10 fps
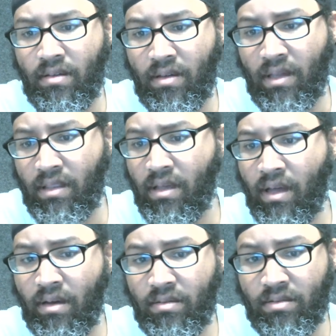And
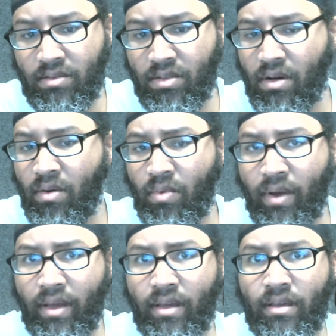that took
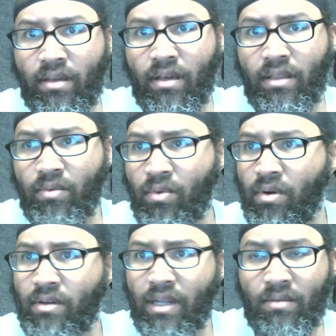away, and the
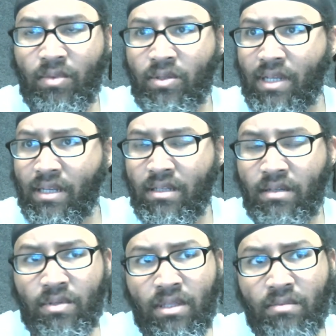work that the Most High
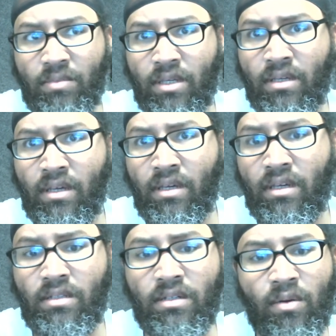did within me,
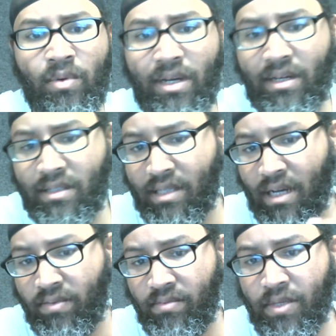he took away the
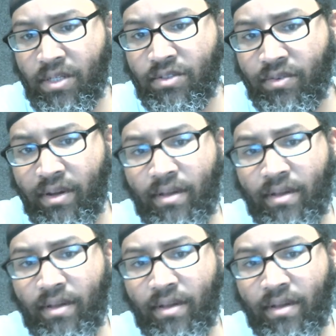desire for me to drink.